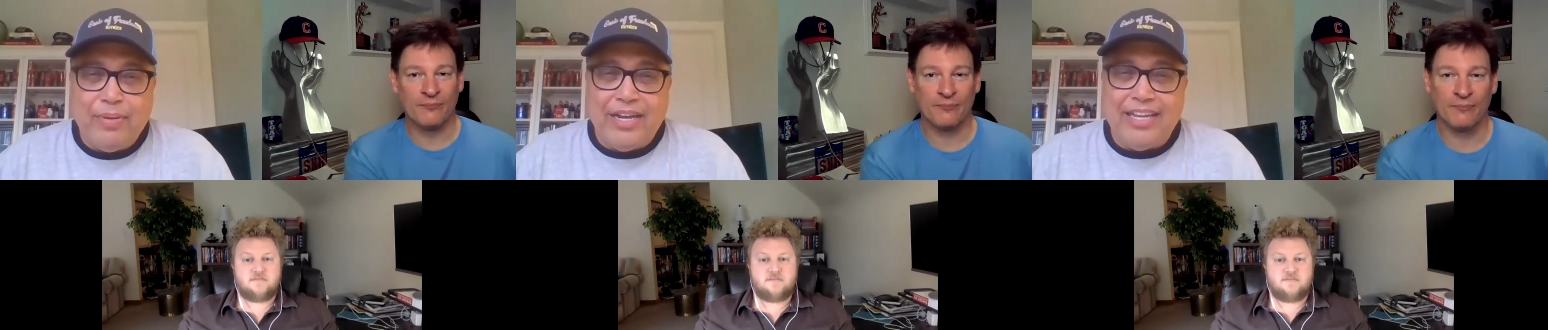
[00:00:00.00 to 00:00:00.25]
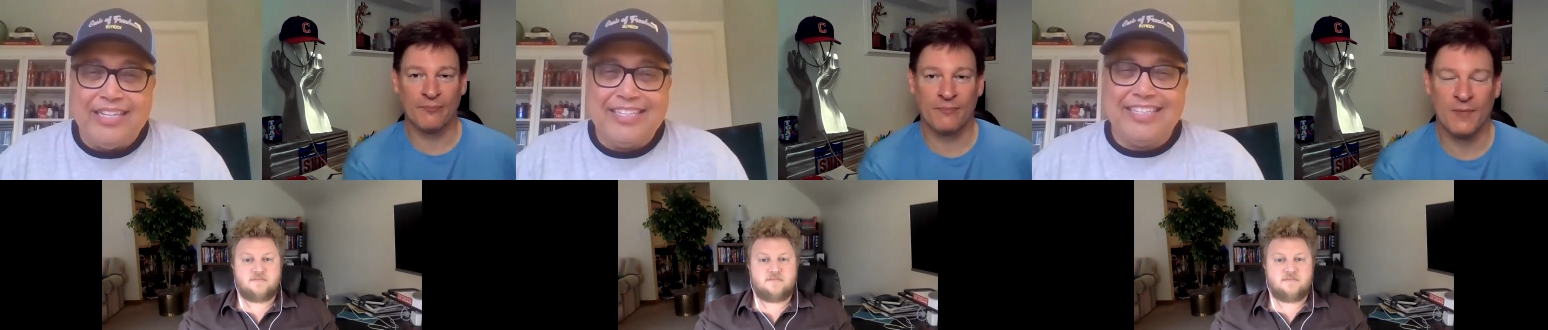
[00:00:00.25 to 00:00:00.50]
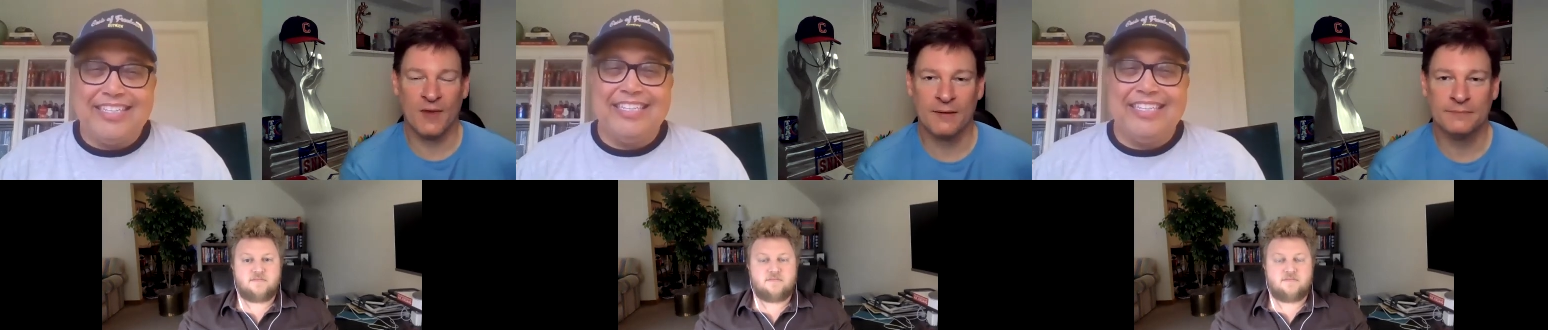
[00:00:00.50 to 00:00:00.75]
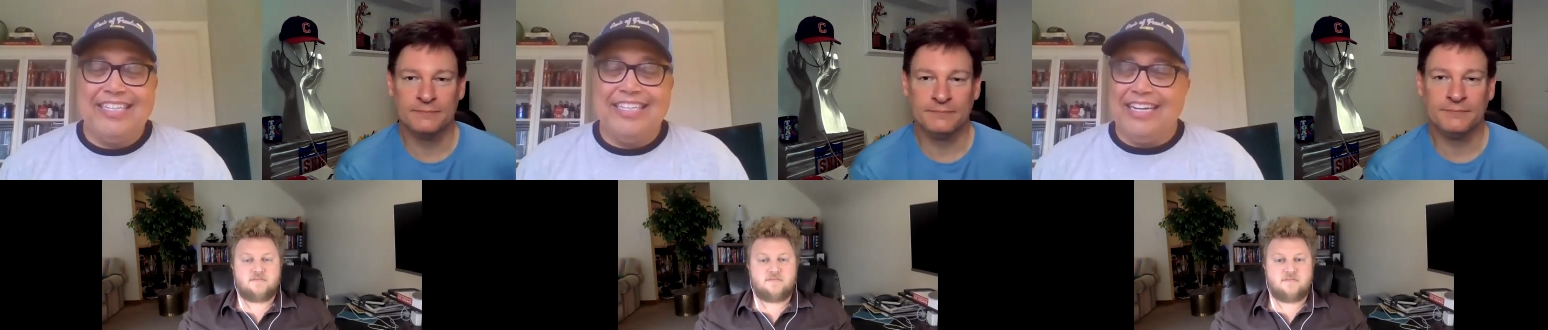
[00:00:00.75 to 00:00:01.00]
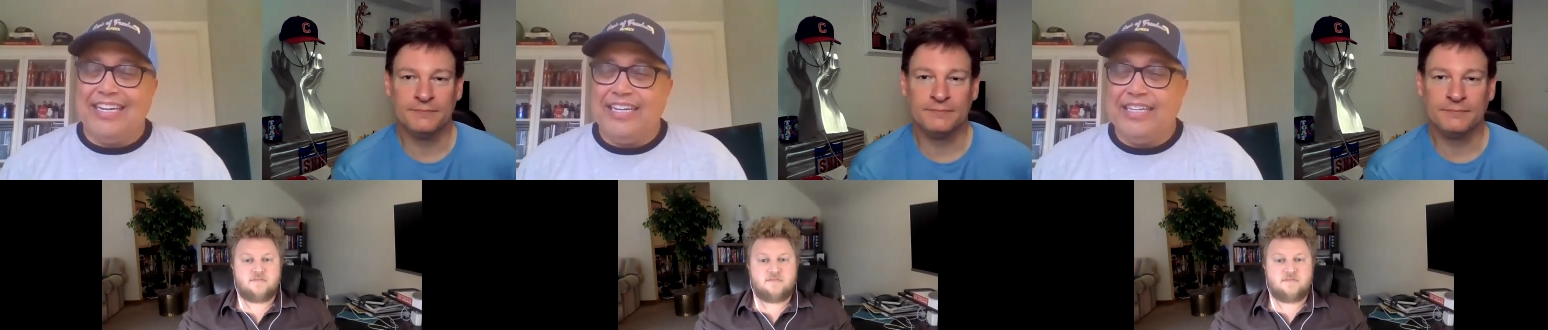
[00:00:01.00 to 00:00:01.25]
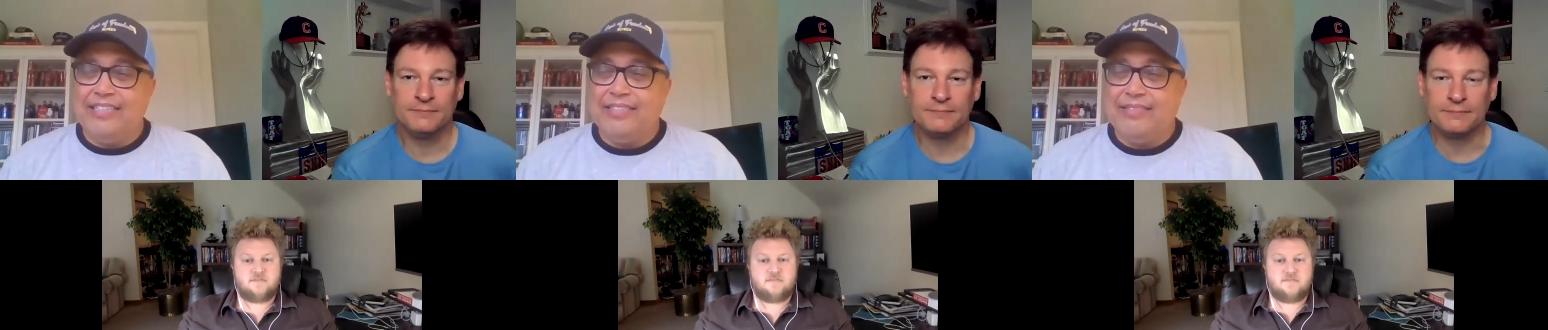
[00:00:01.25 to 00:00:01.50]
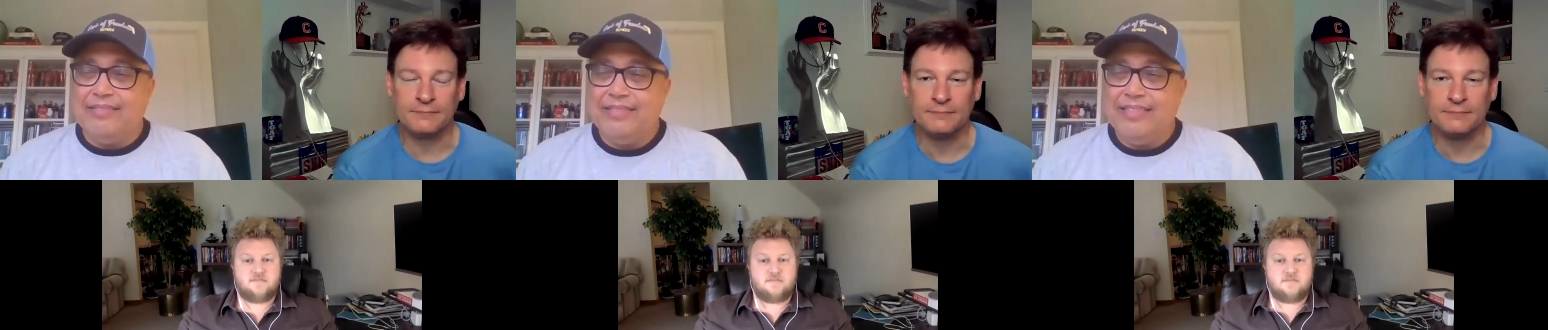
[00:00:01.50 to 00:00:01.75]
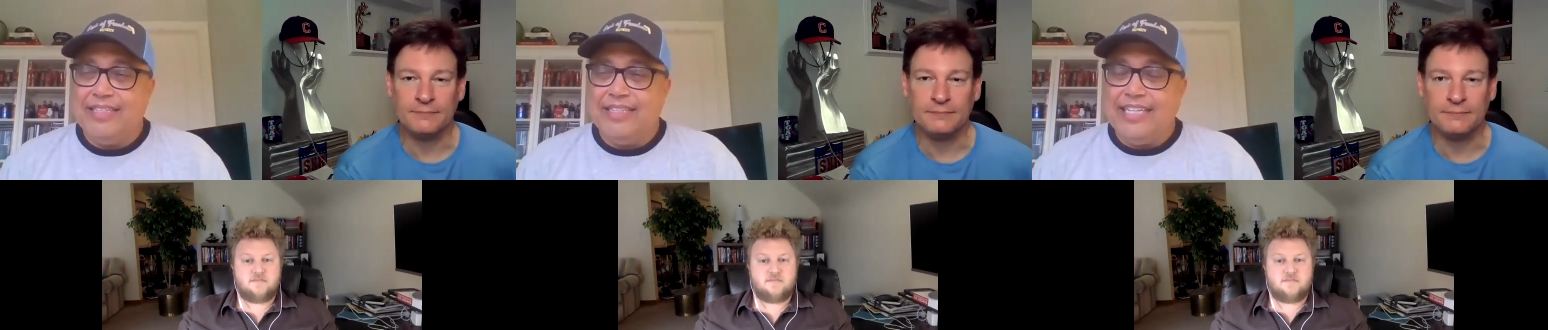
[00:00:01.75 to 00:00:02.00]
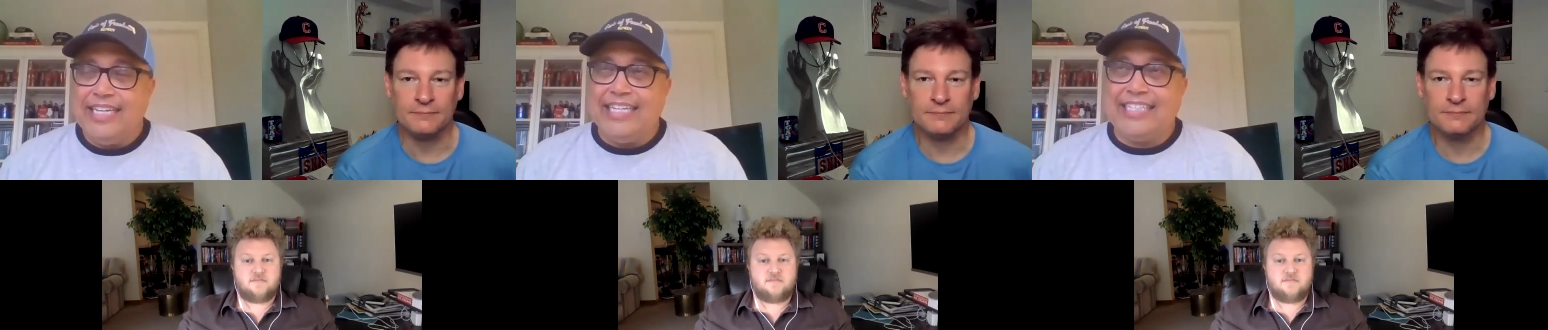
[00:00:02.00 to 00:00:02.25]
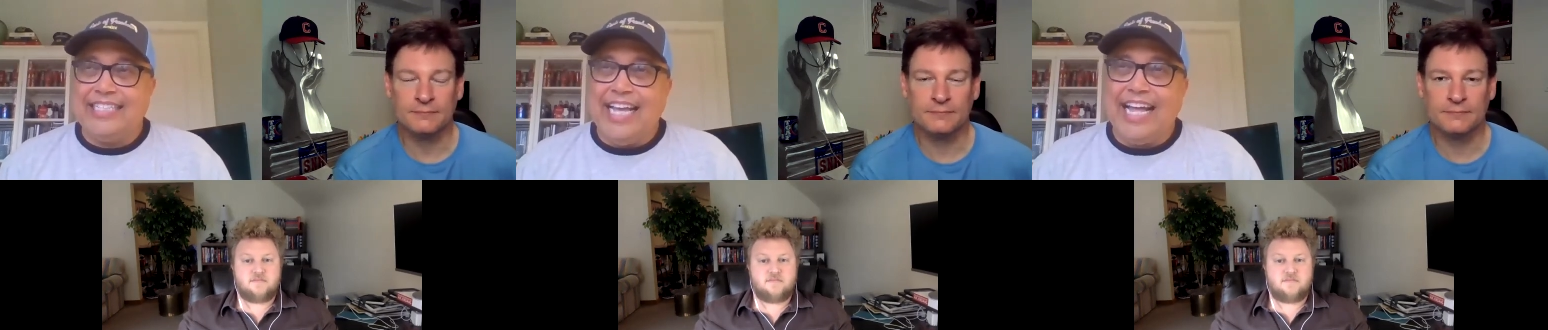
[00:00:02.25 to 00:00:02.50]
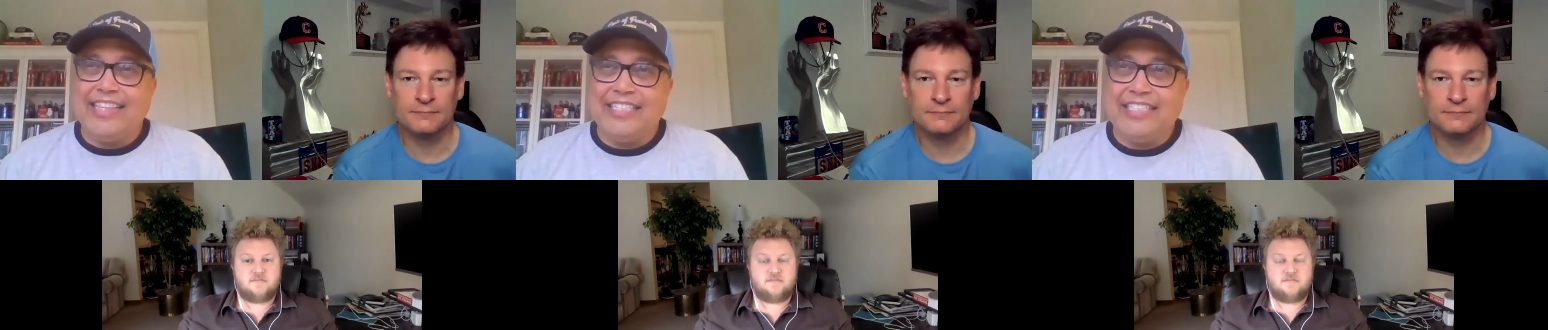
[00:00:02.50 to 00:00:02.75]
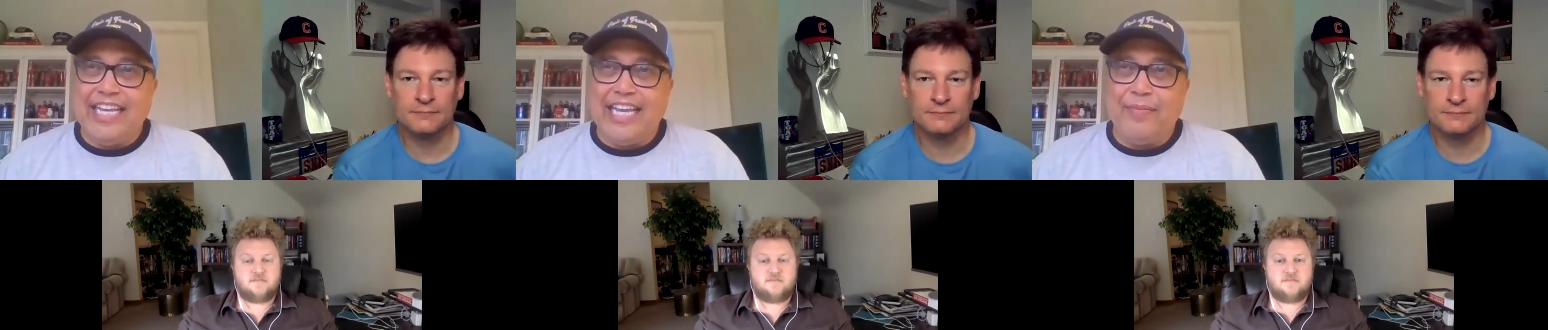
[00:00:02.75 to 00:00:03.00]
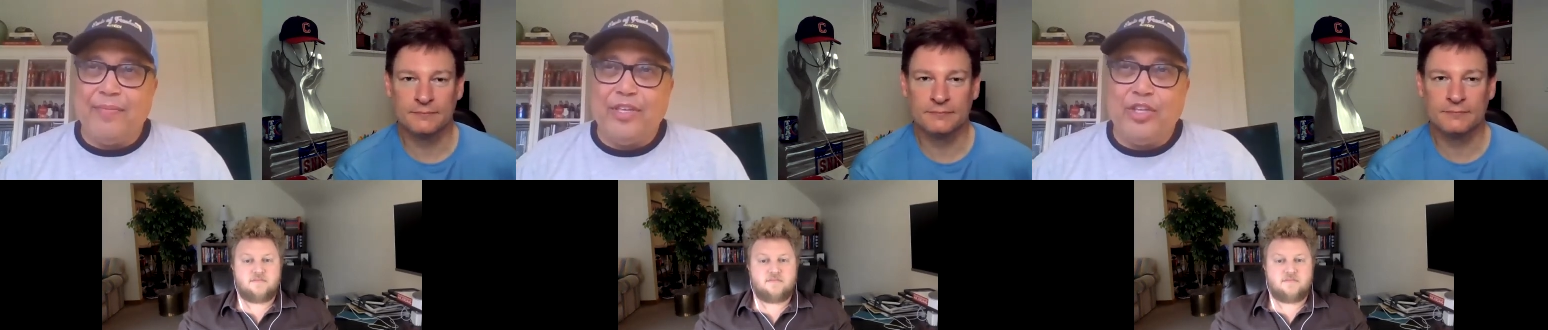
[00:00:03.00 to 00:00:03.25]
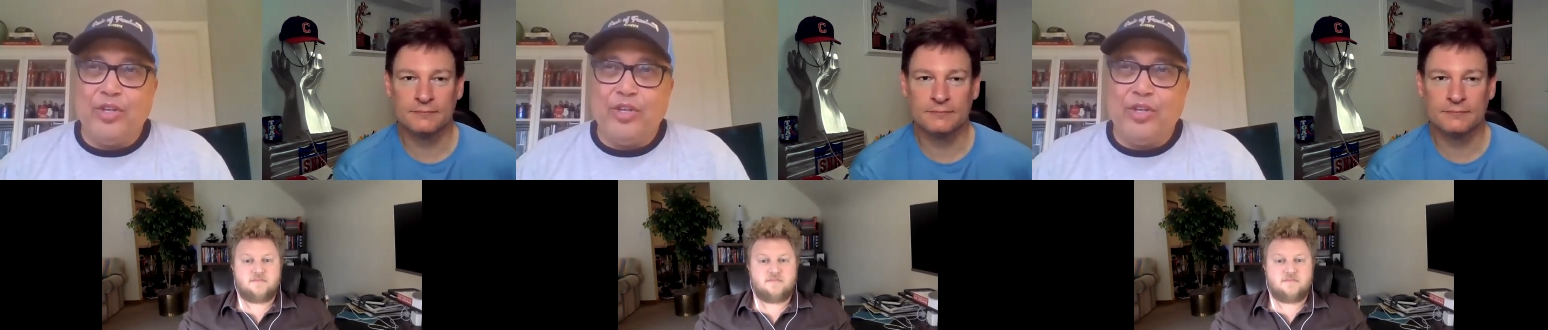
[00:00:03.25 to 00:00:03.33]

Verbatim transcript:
Speaker 1: but uh, it's not the same.